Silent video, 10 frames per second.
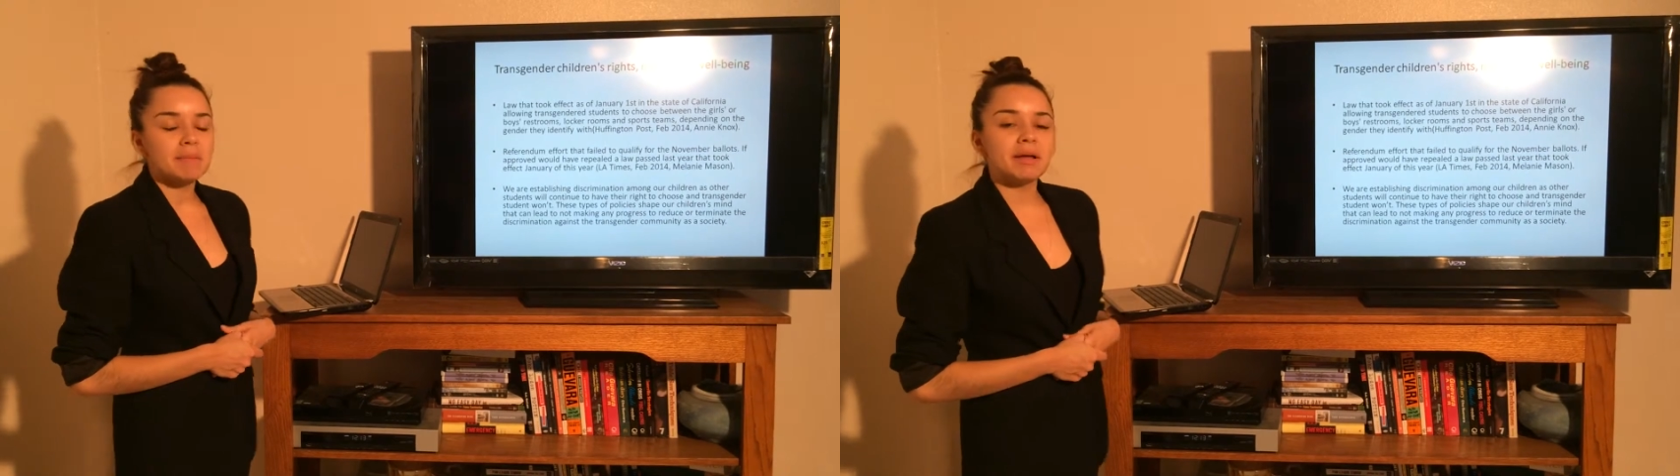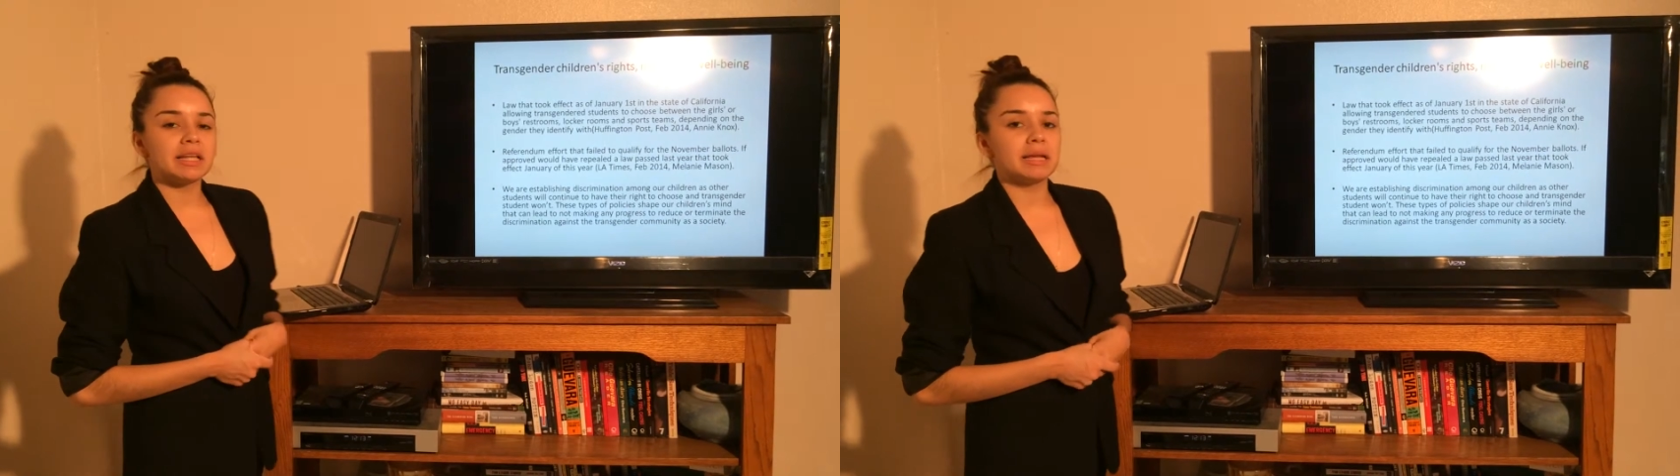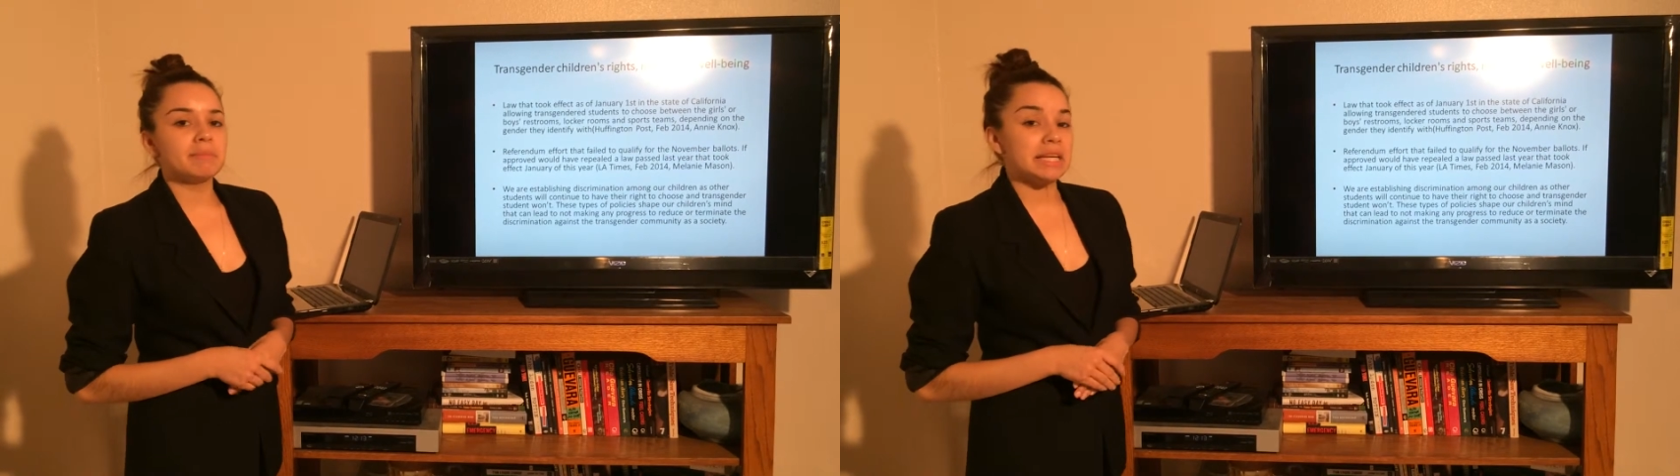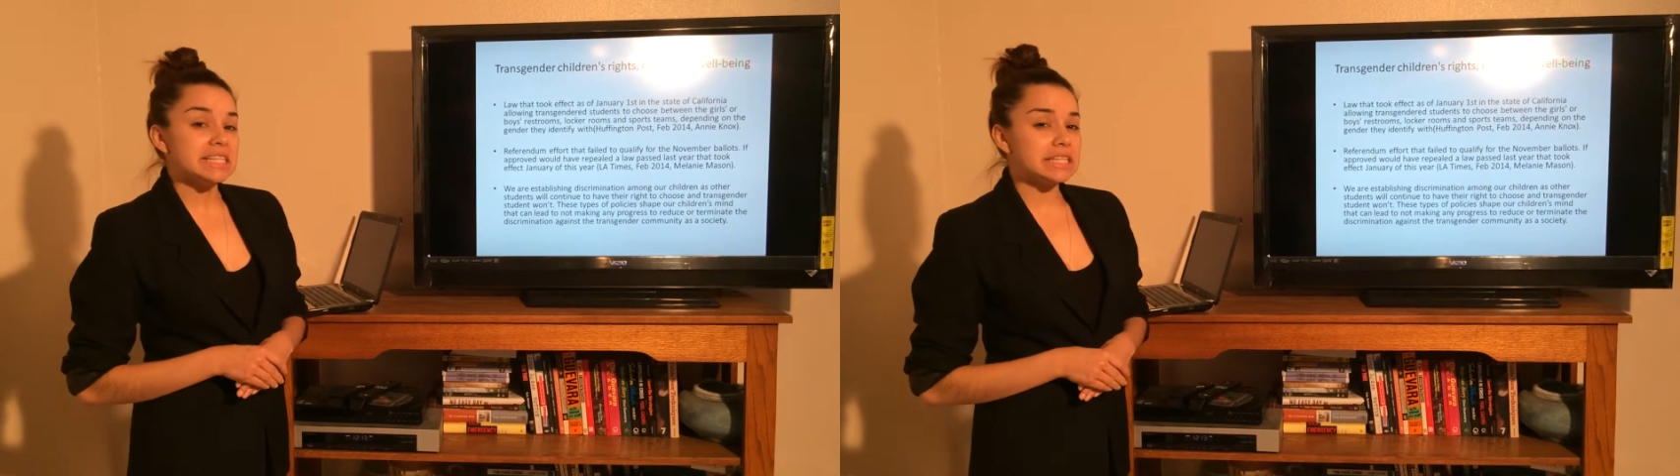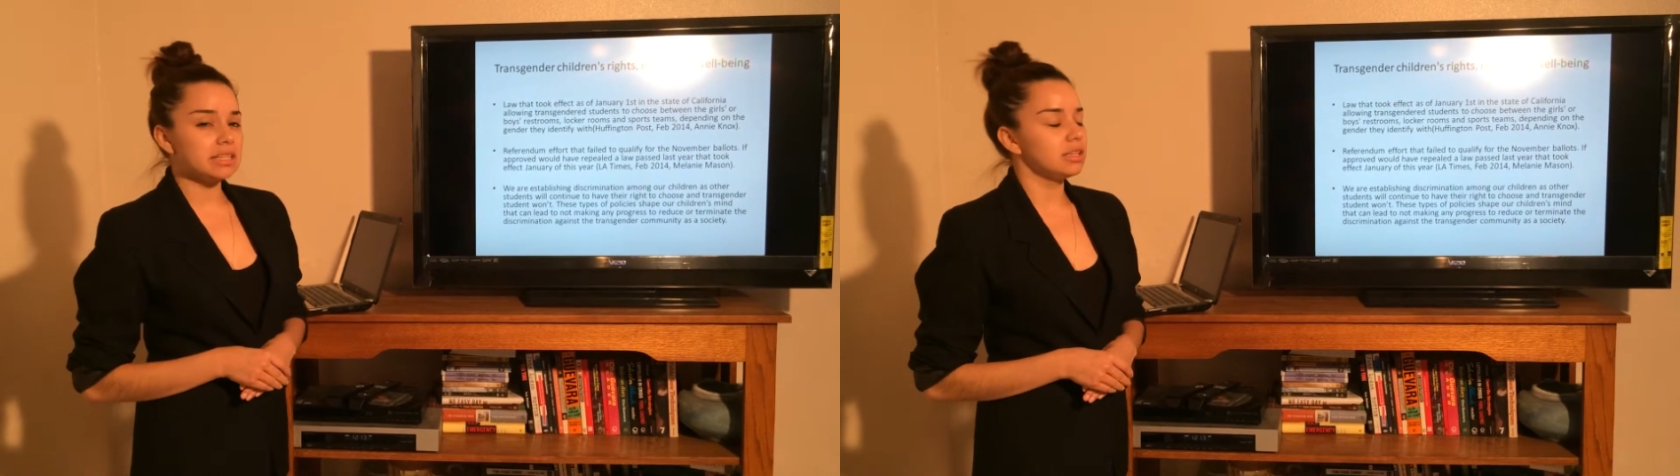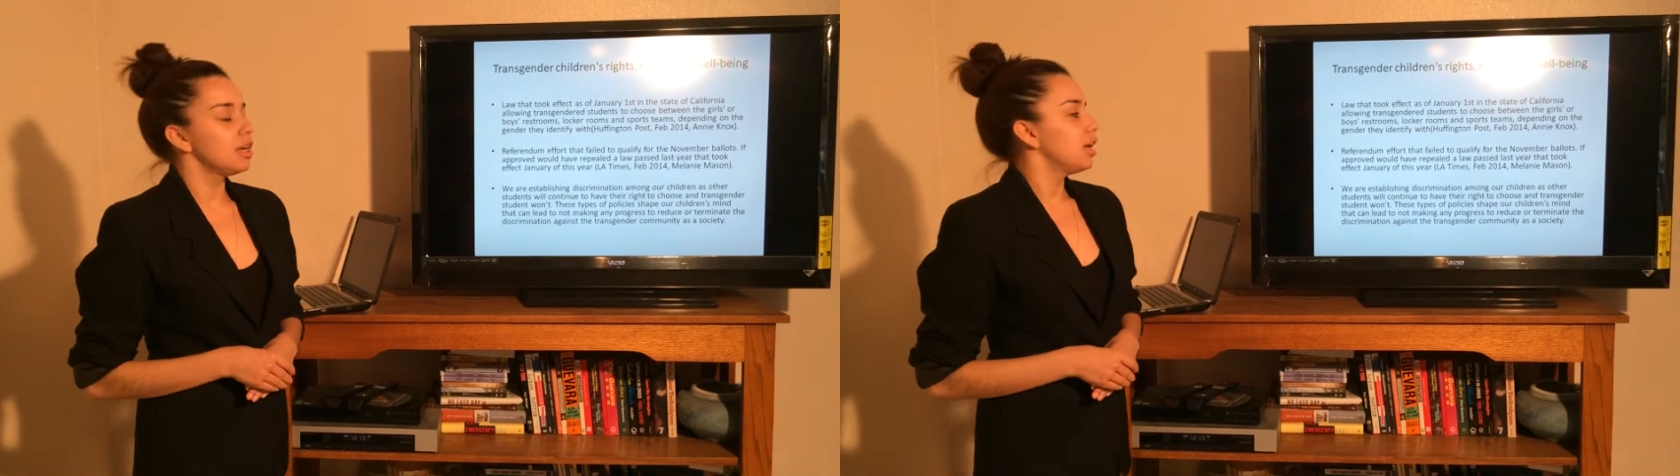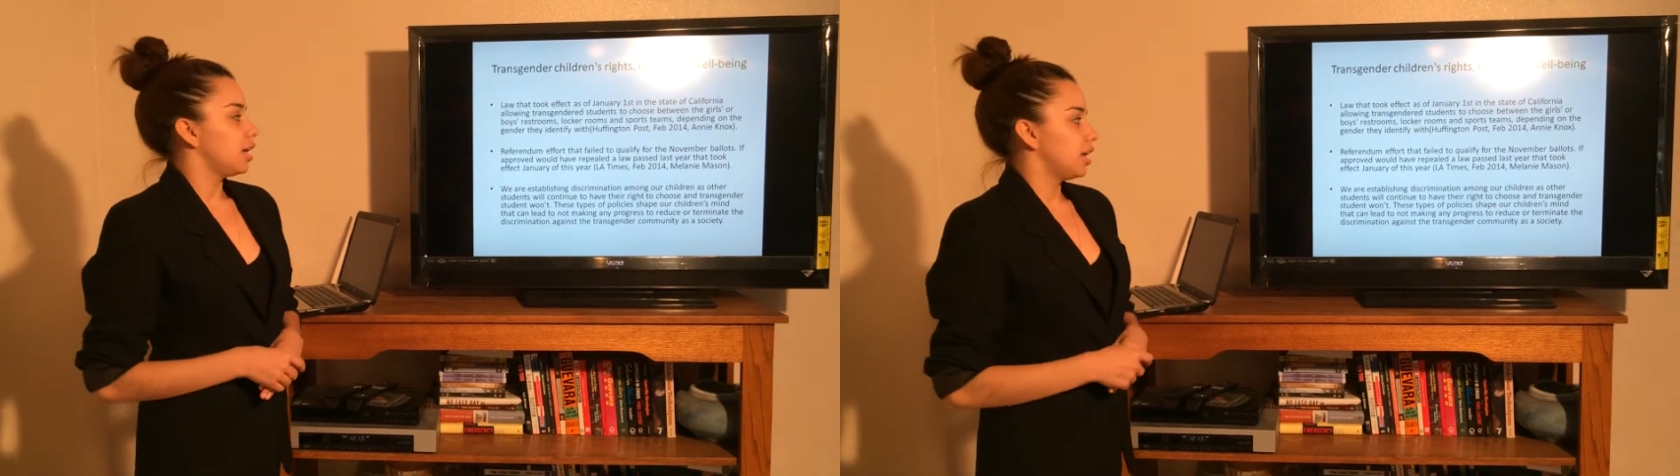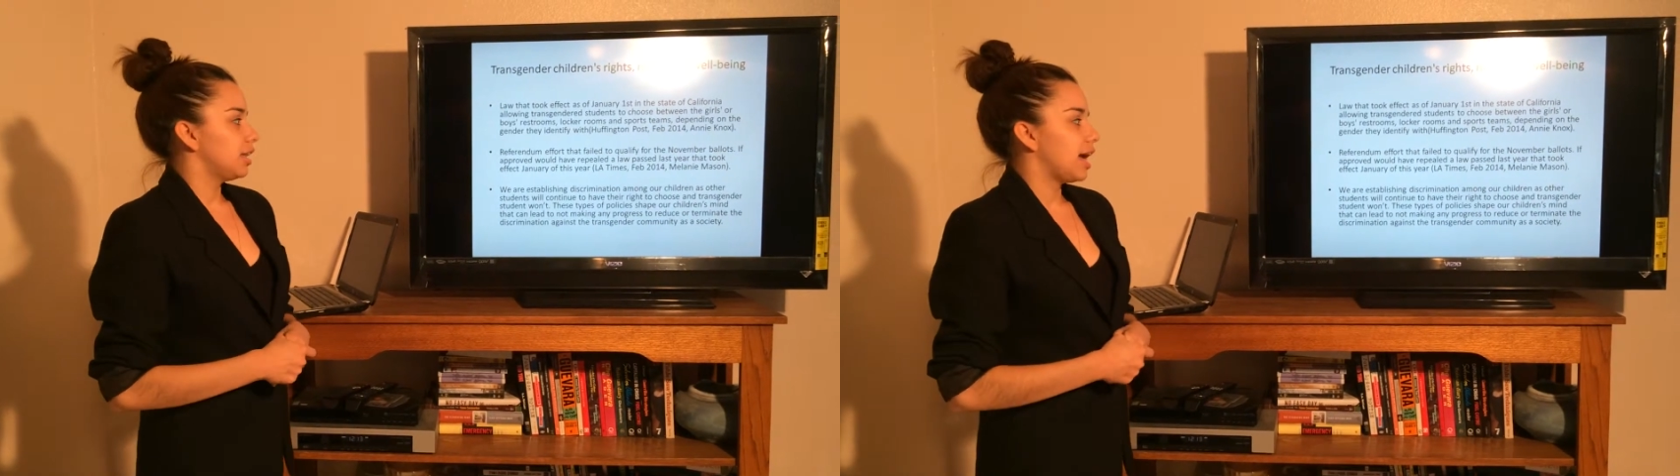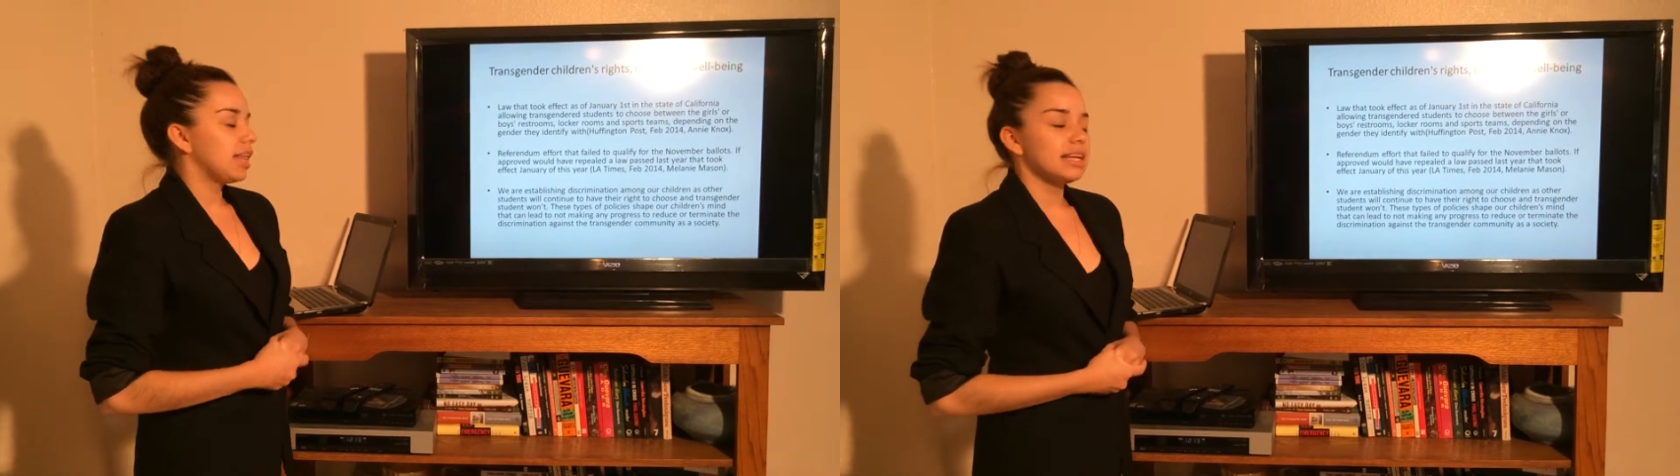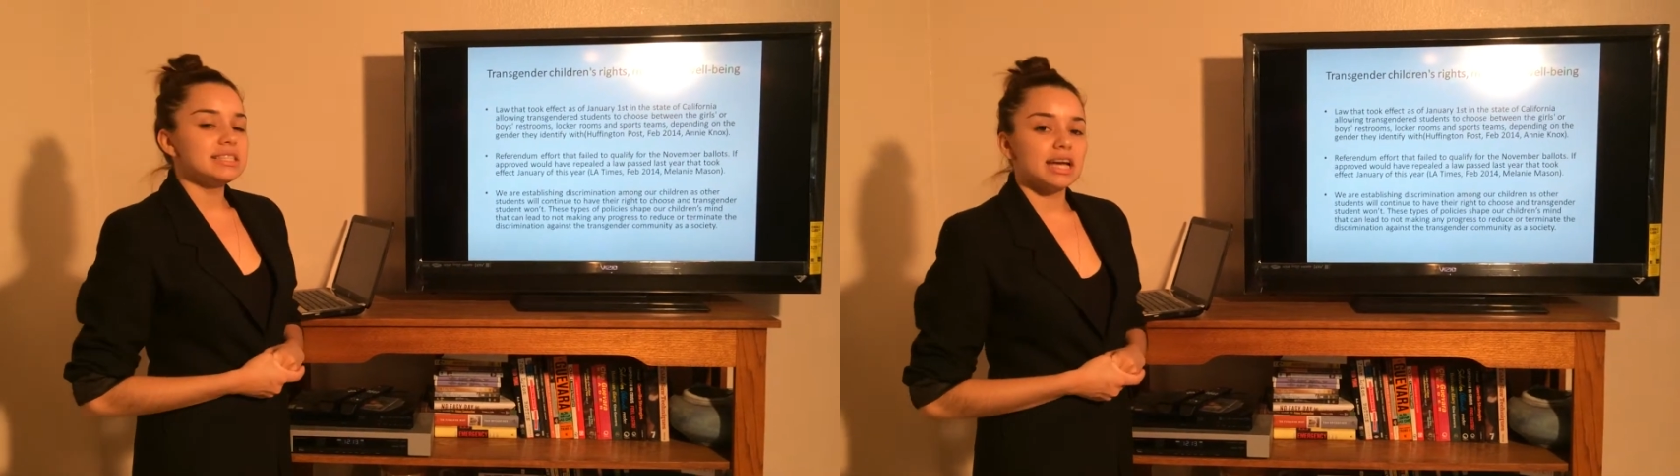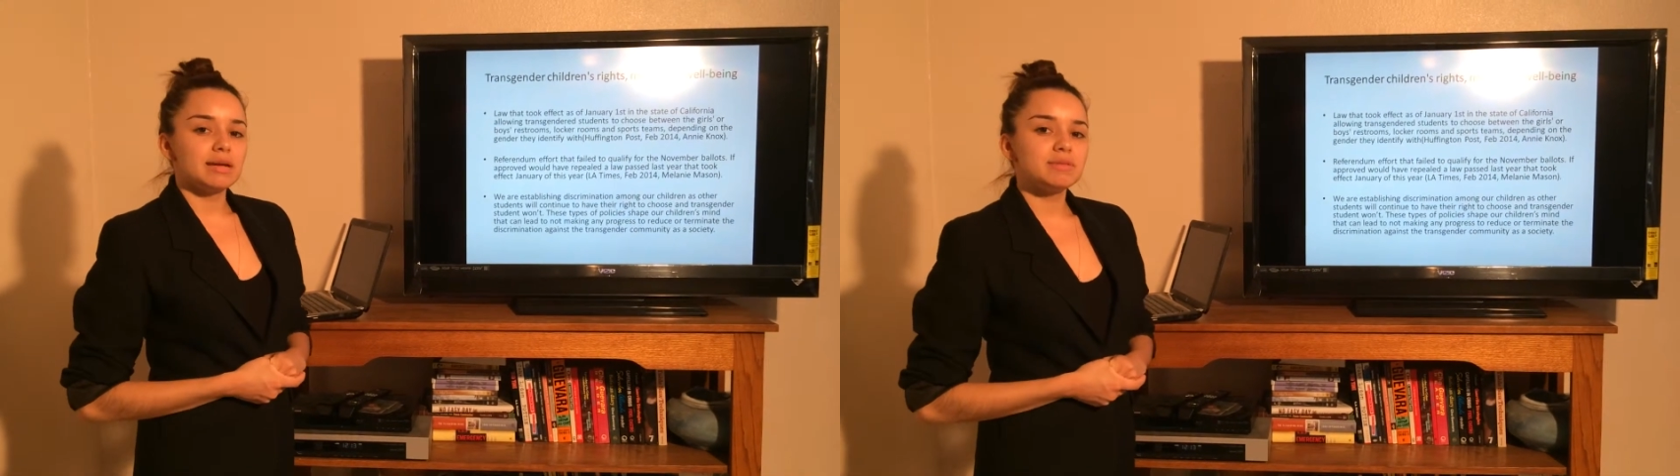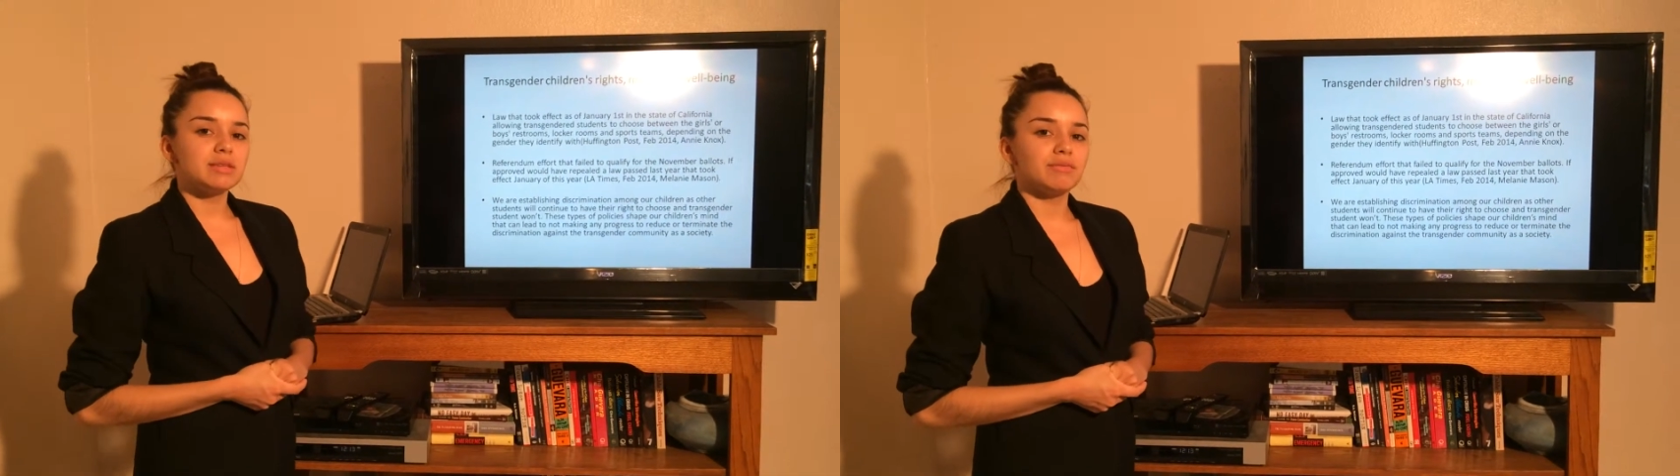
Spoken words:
Melanie Mason in the LA Times,